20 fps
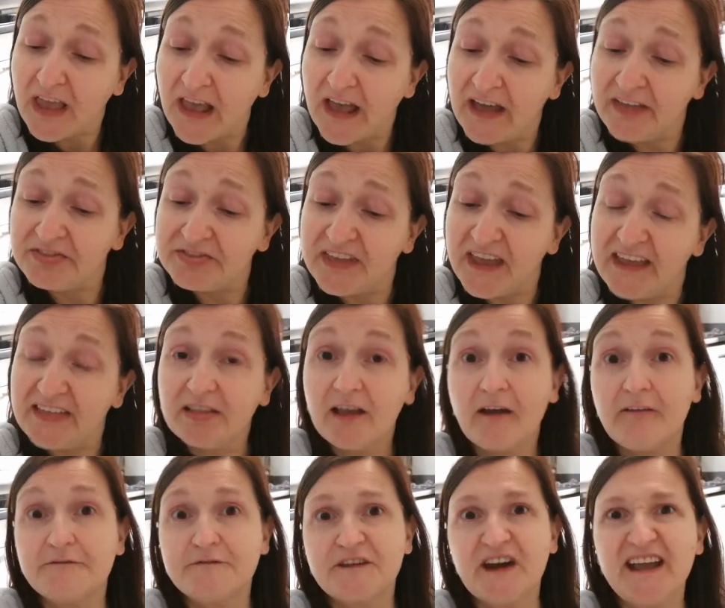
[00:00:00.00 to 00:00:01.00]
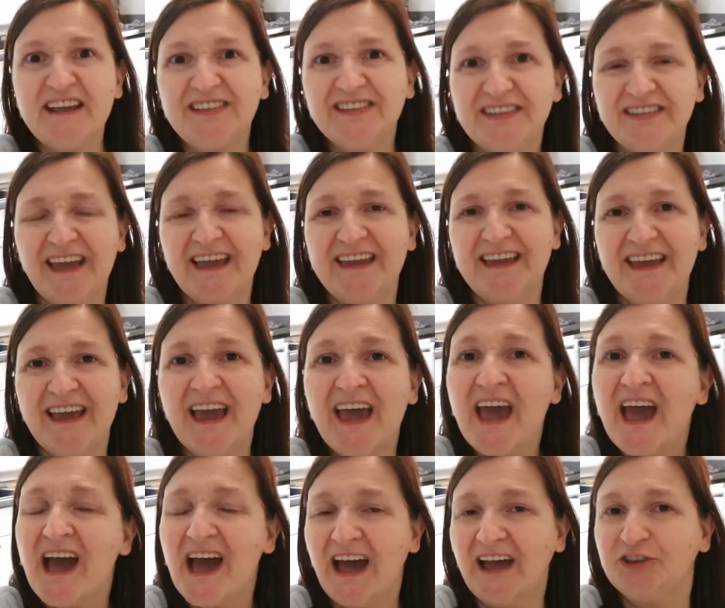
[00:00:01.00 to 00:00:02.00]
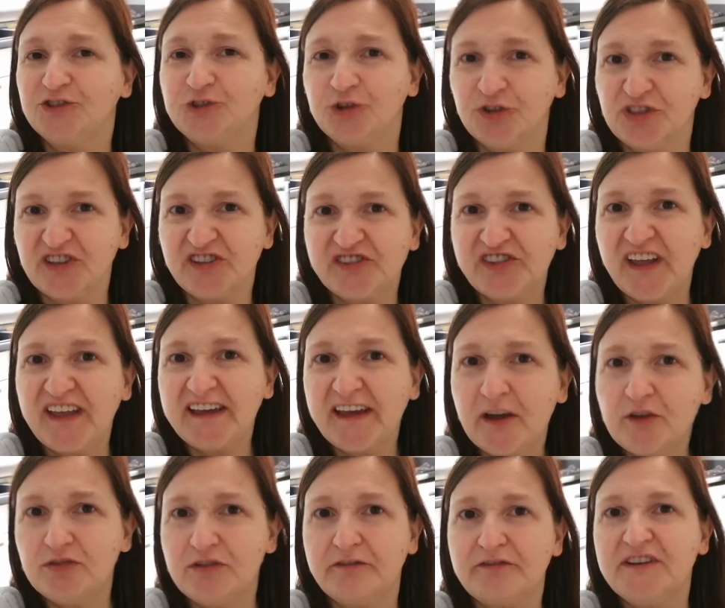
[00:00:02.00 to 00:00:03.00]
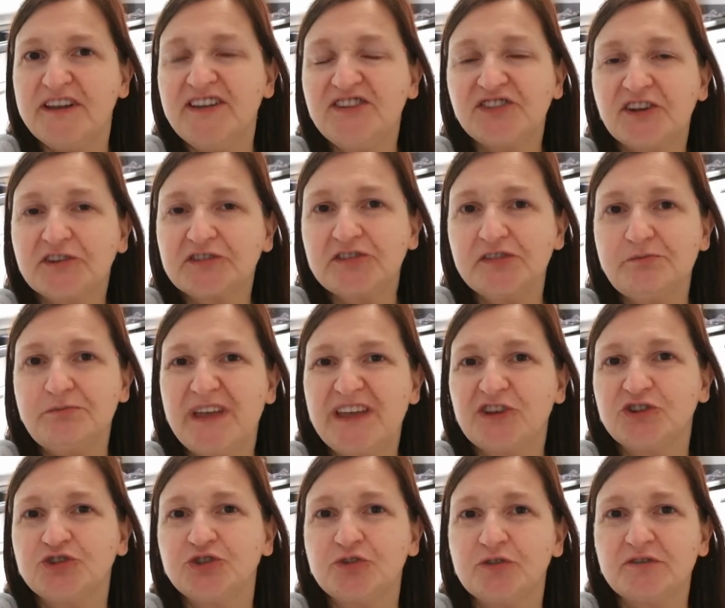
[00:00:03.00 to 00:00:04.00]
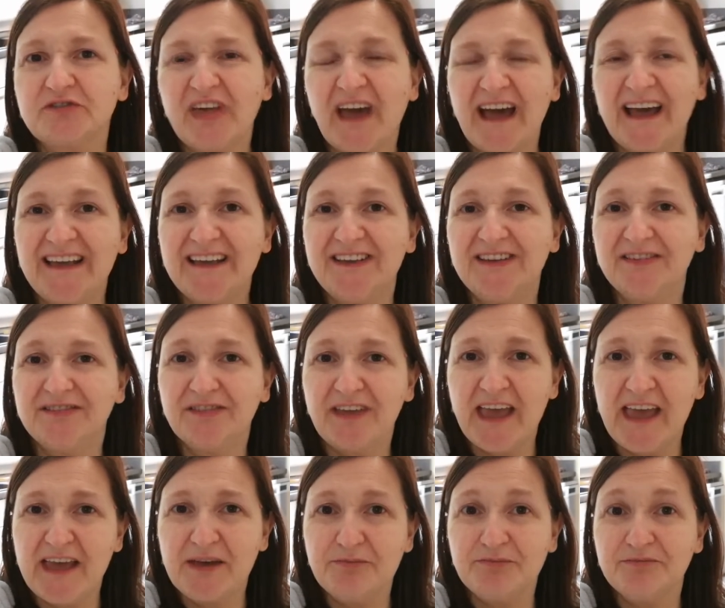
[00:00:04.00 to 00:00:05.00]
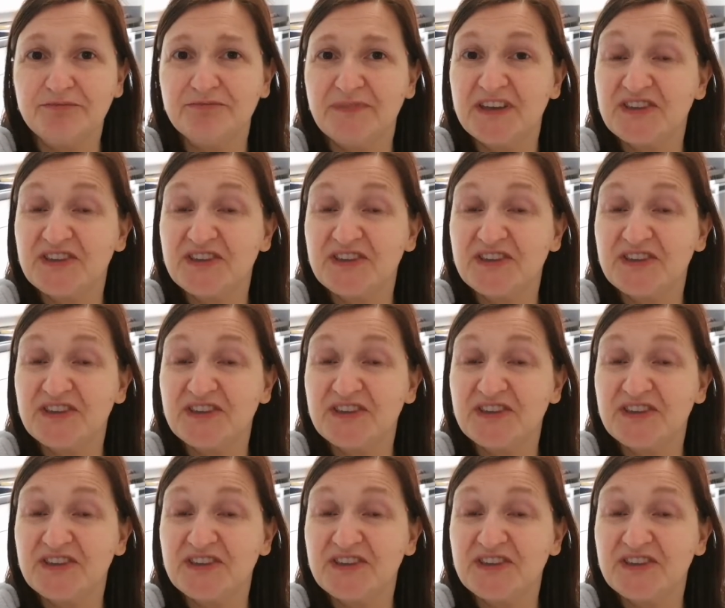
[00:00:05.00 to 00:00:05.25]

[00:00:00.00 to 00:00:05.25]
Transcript: And then a Friday night, I took the steak out the freezer to make sure that I um,